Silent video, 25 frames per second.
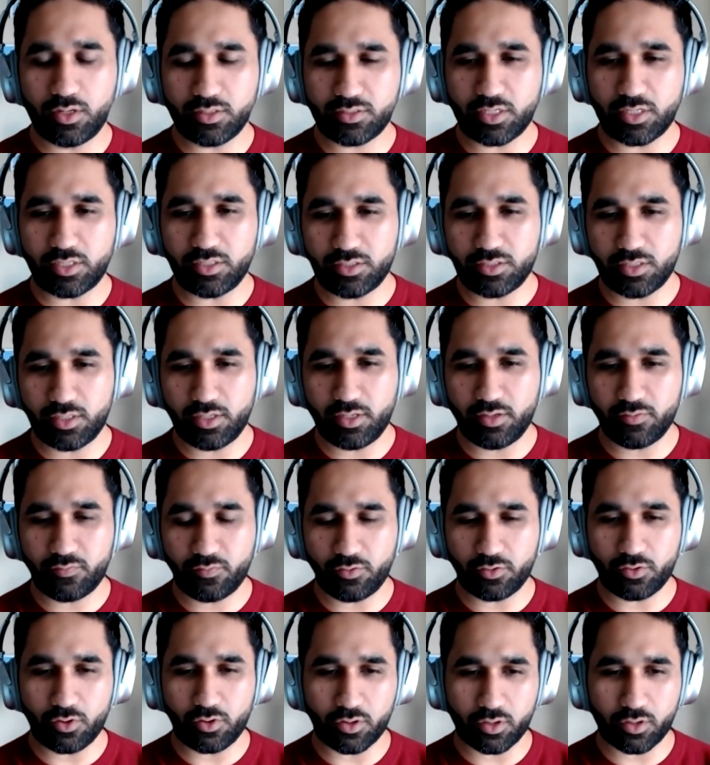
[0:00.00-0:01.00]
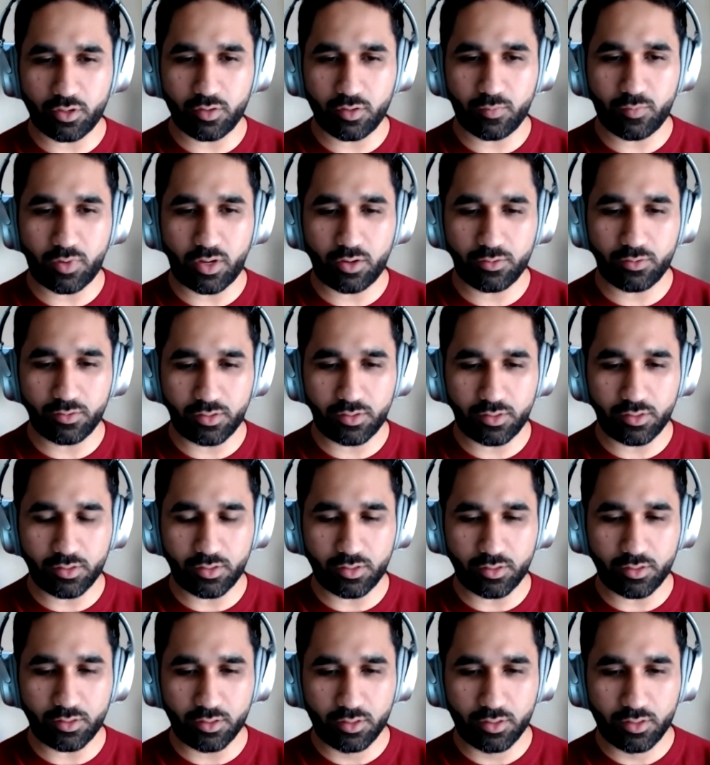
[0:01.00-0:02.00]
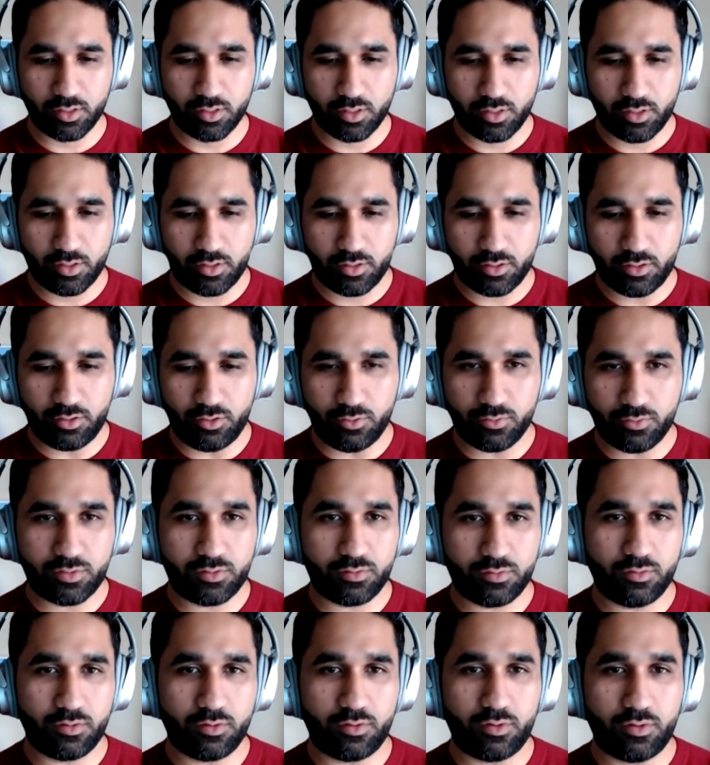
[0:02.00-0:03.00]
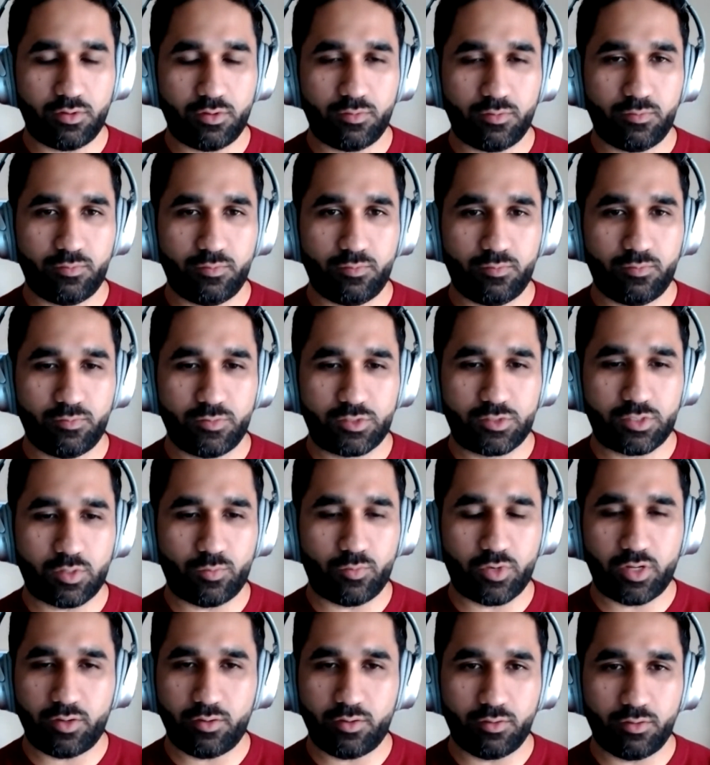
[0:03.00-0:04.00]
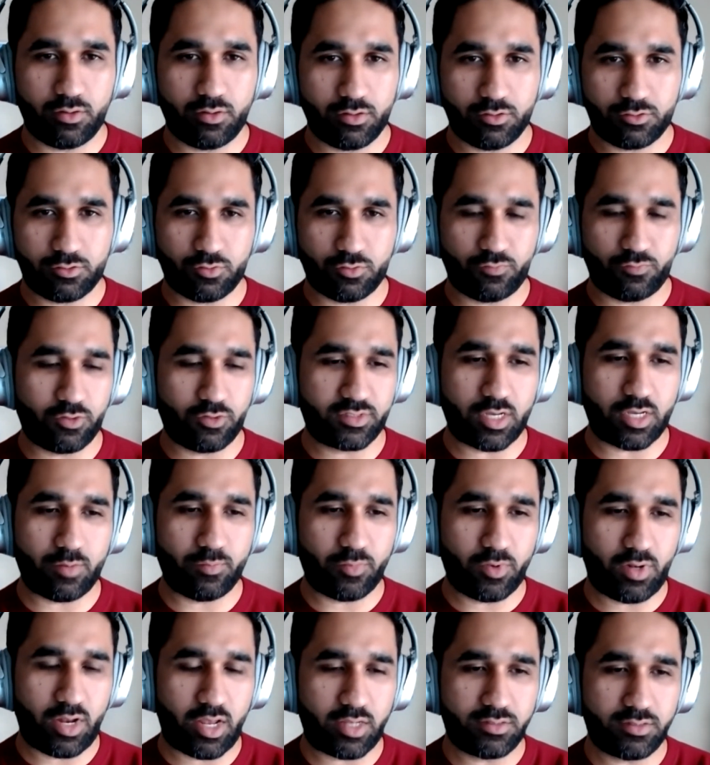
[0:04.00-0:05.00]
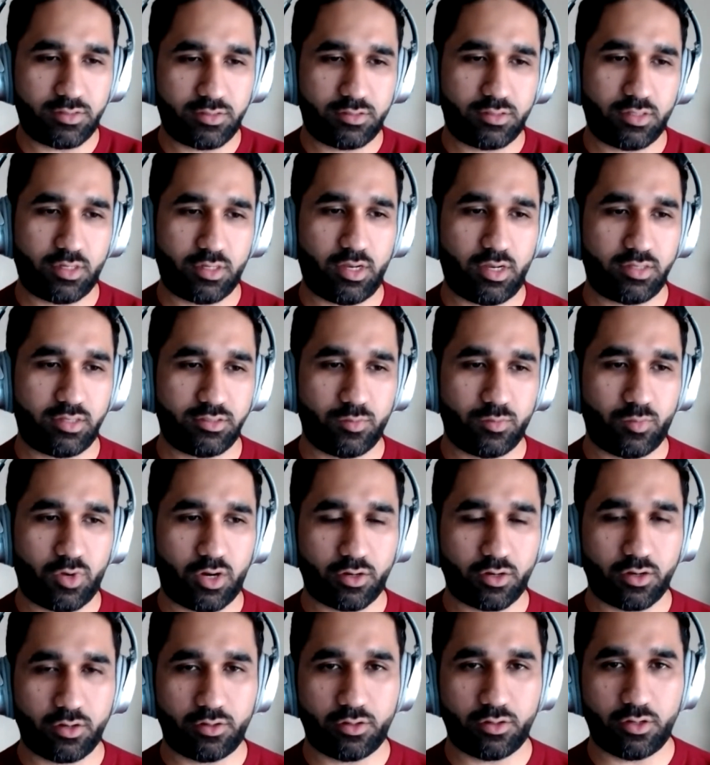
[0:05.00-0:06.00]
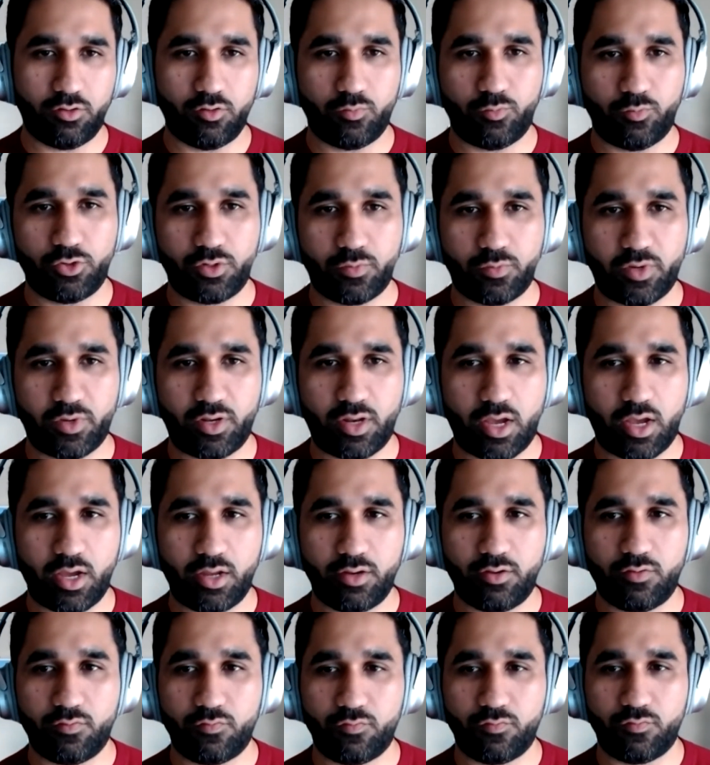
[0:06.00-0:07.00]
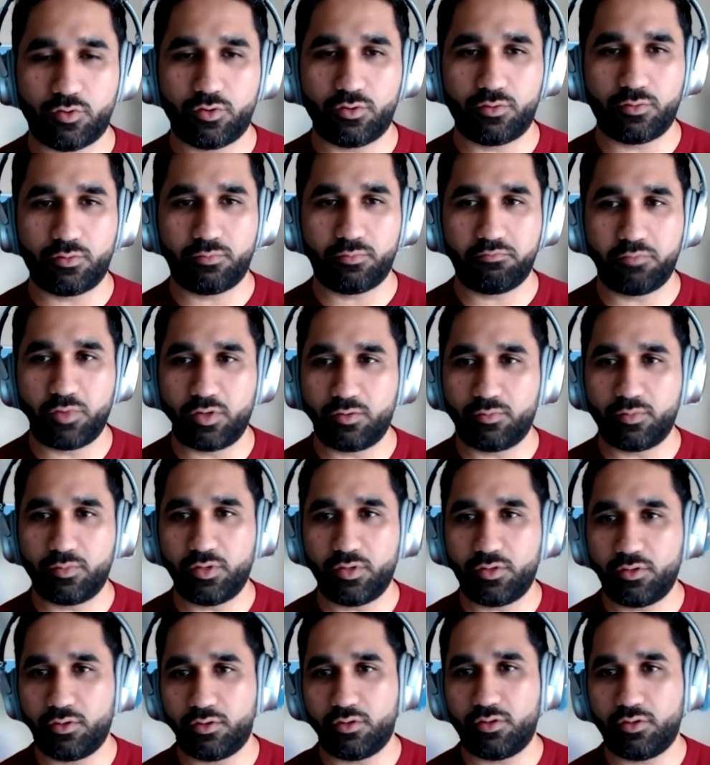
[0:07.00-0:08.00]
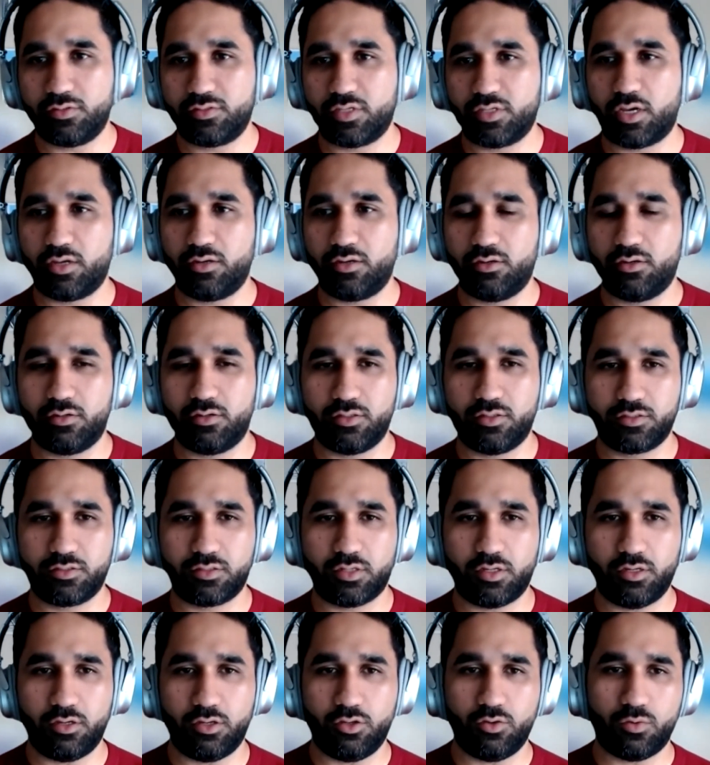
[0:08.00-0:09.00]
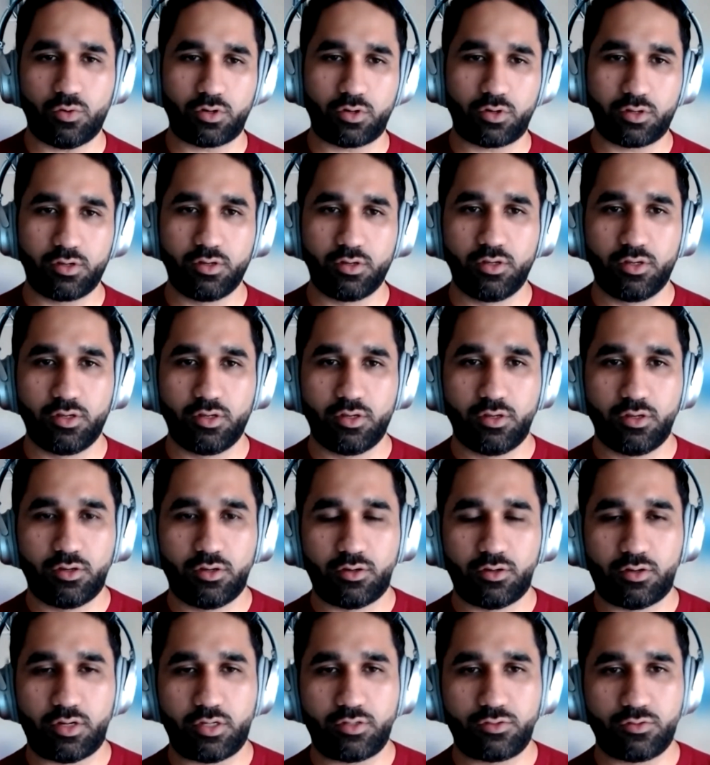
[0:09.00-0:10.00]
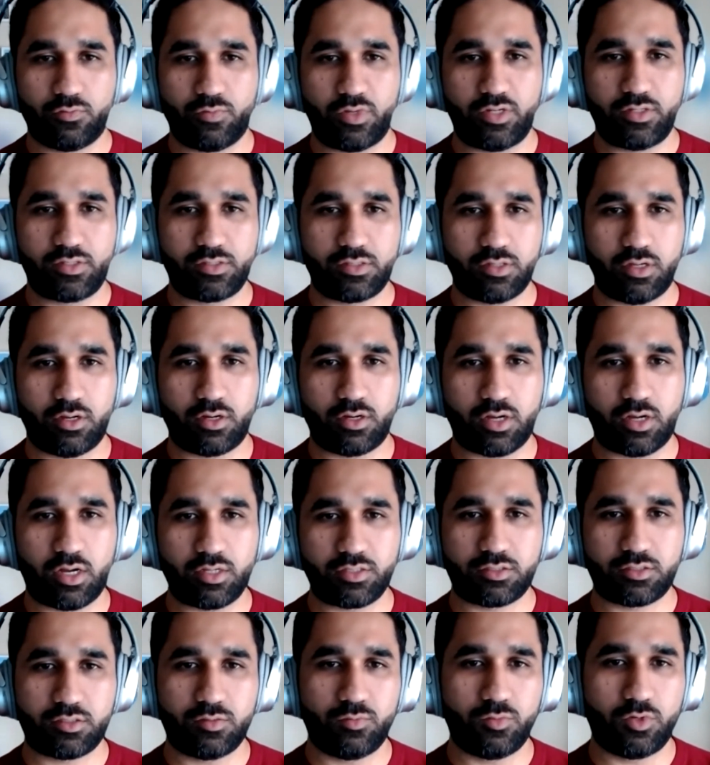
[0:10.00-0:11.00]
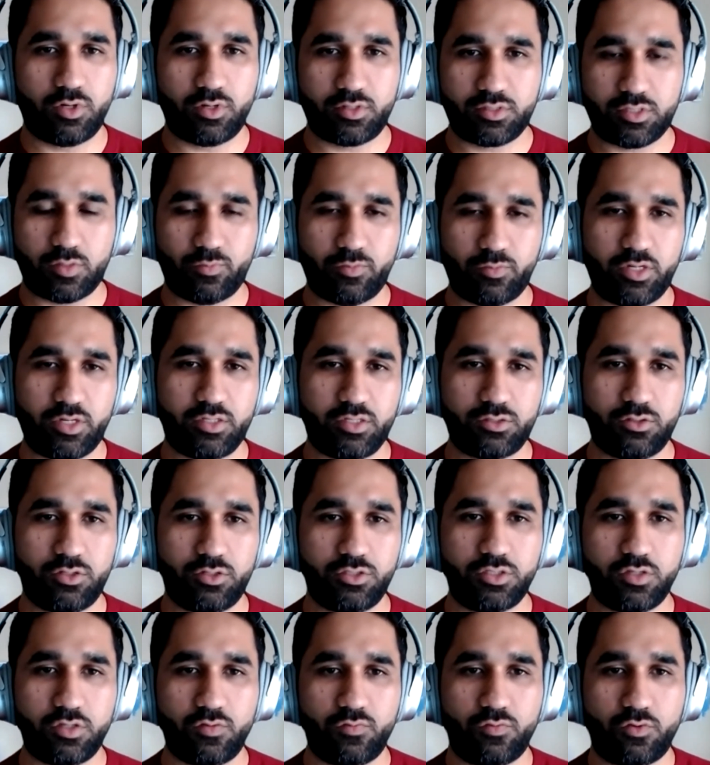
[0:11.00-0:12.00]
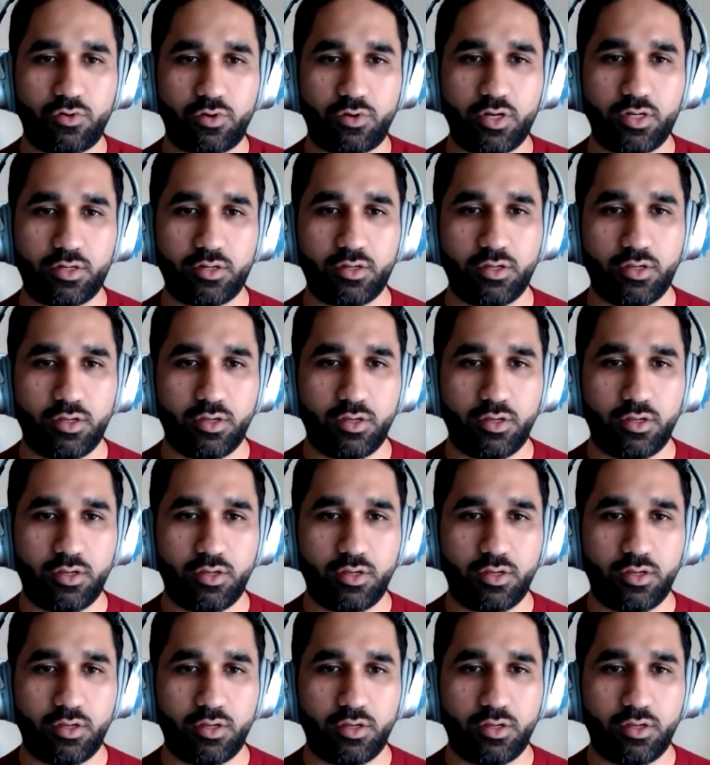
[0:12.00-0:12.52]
Essentially, if you're talking about uh, use, uh, someone so for example as as a marketer you put up an ad for you know interior designers in new york right so when a customer someone is searching for it